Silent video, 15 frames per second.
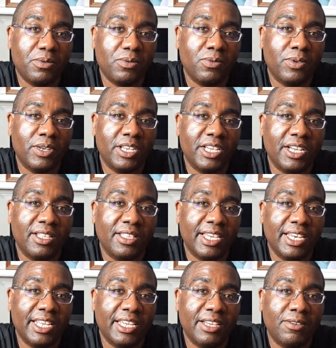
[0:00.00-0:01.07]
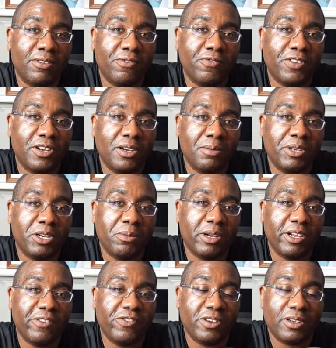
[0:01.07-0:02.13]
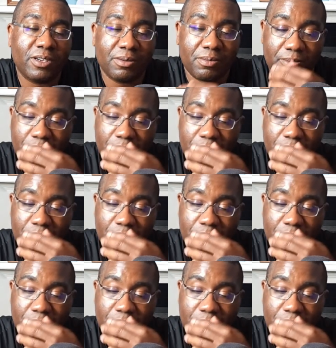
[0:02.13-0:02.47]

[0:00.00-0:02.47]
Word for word: with a young lady on a farm nearby farm